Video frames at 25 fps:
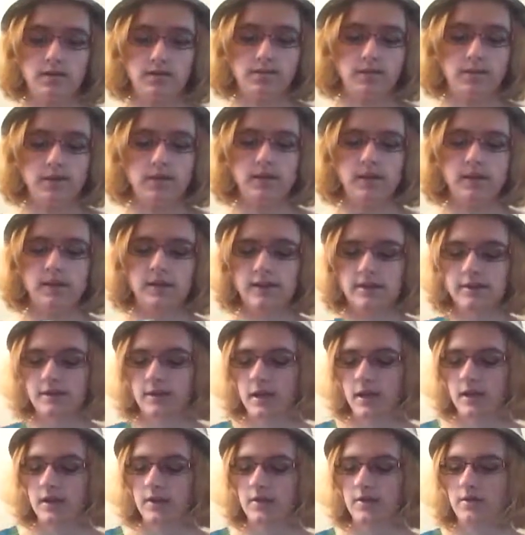because
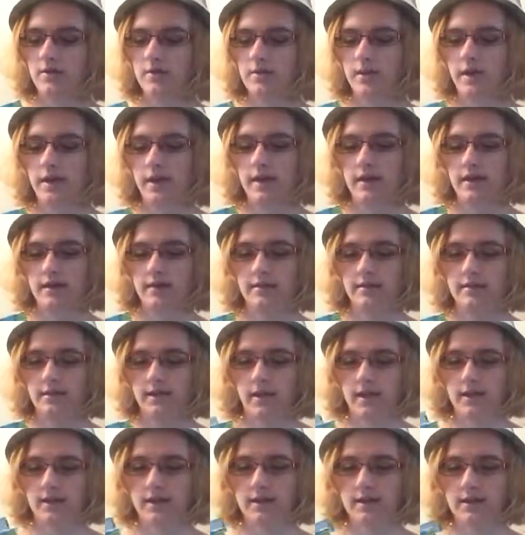I know that
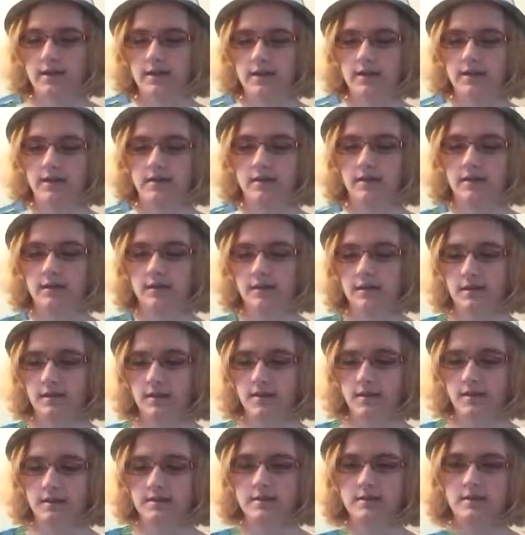I can
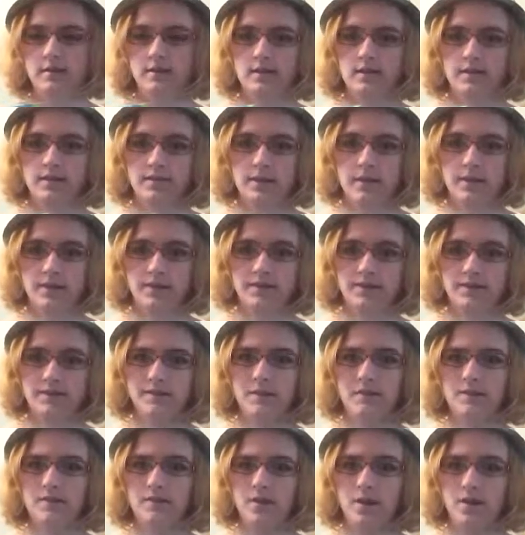easily make
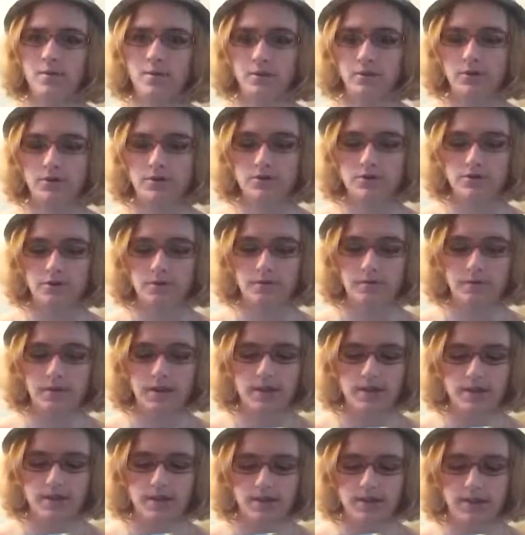this a lot more
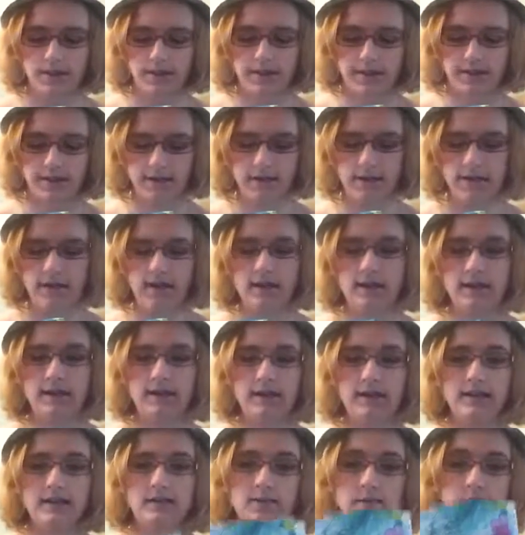streamlined in there
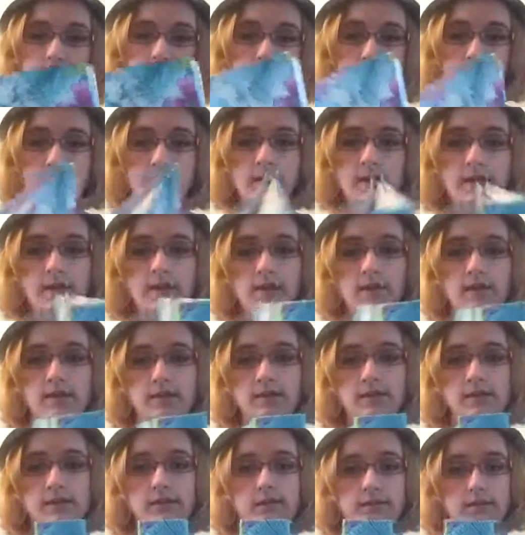and less bulky,
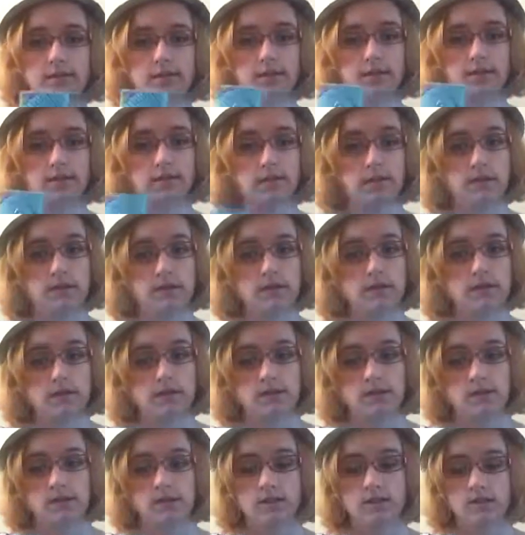because this is, let's face it,
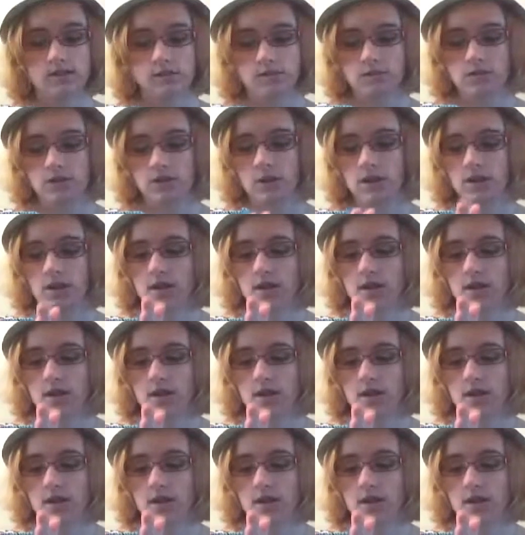this is huge